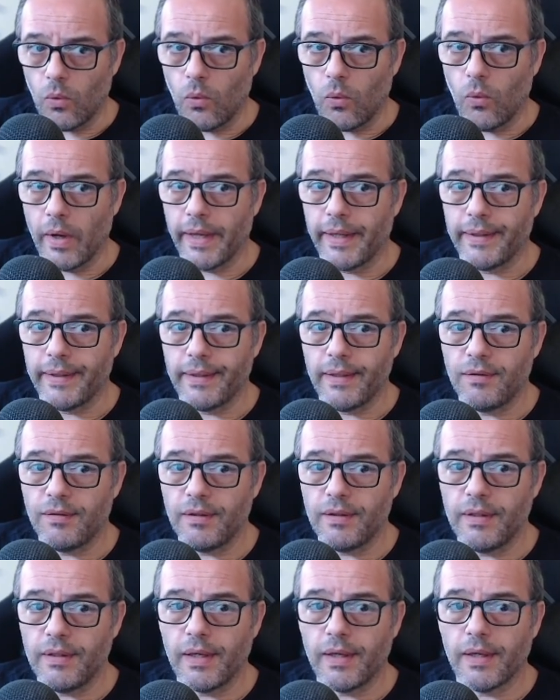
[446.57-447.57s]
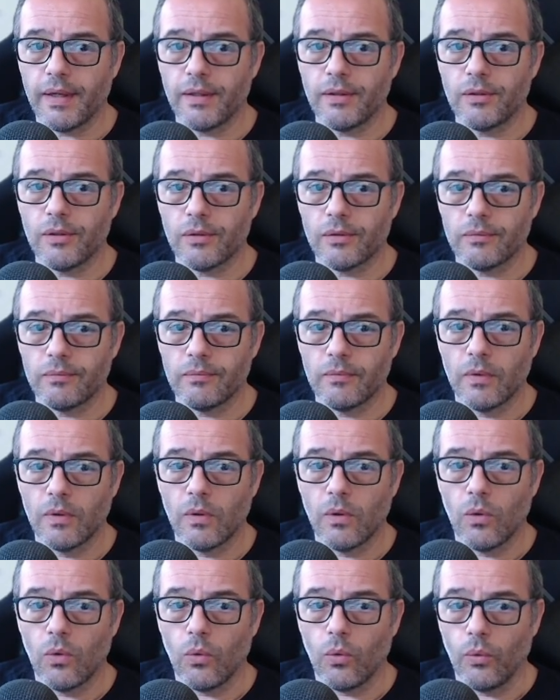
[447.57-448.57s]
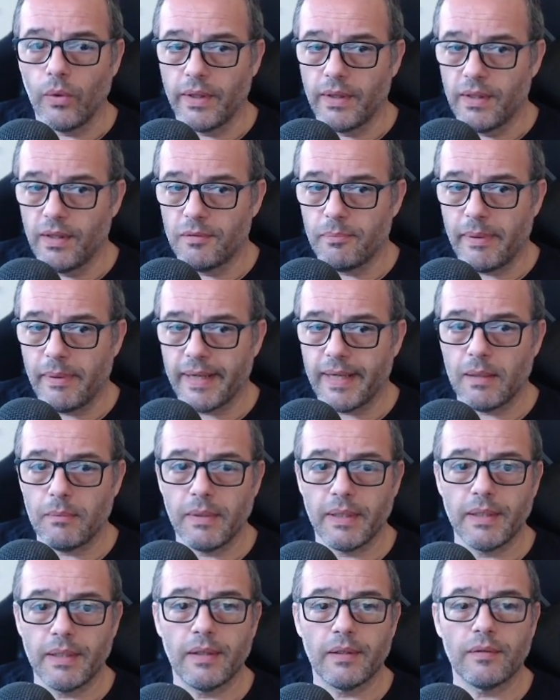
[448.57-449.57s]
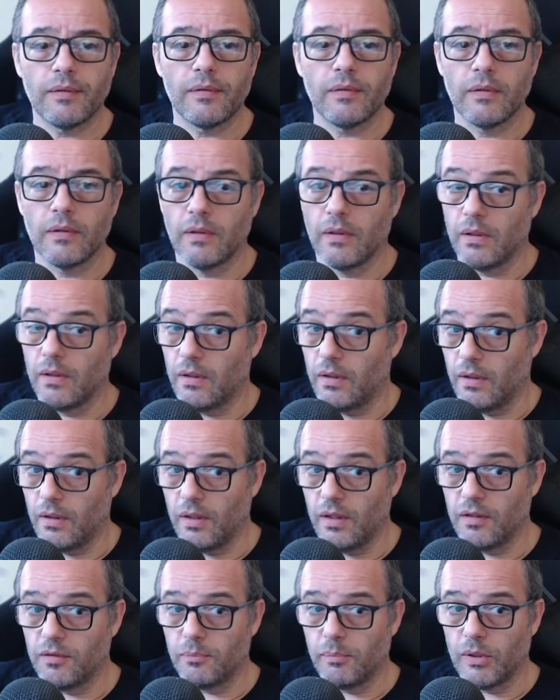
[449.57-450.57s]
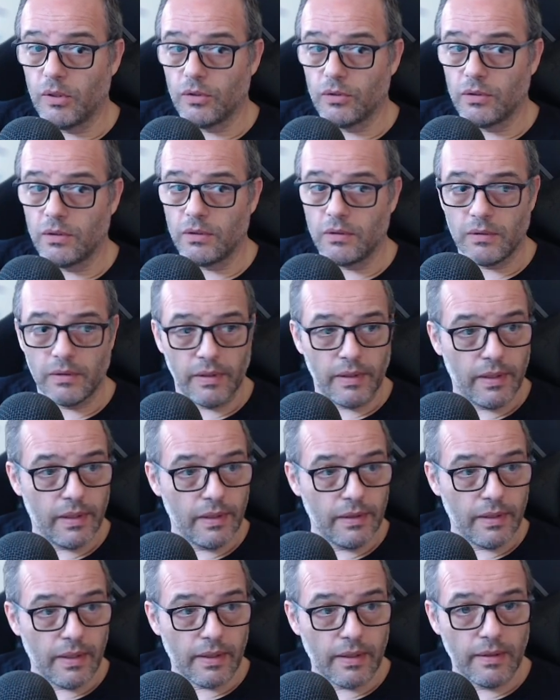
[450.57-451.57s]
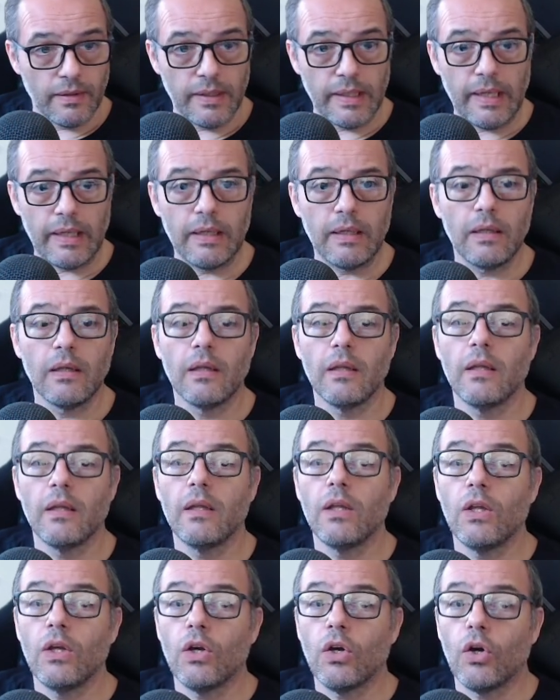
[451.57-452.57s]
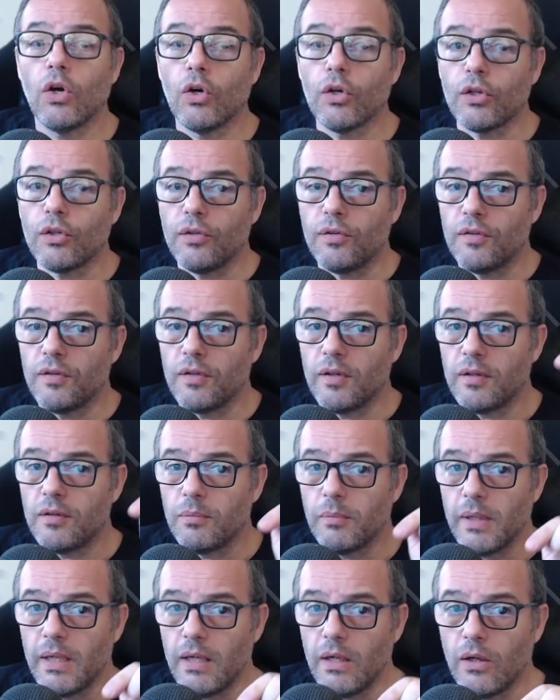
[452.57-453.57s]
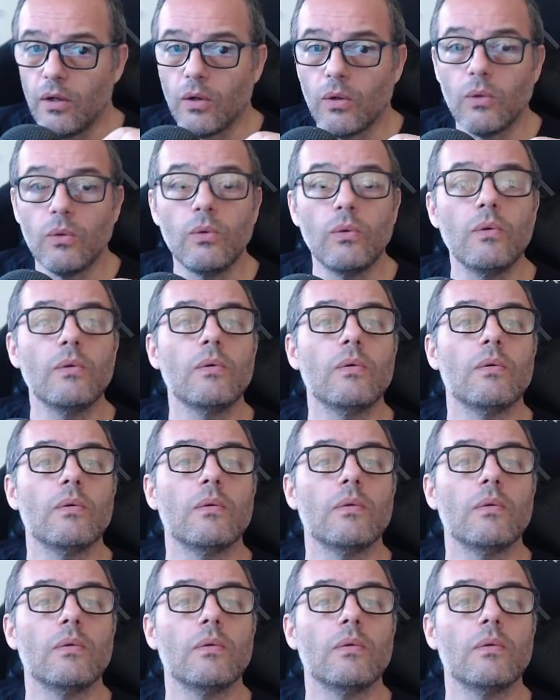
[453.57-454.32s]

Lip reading: when this indicator with these parameters, this plot, the red line, crosses below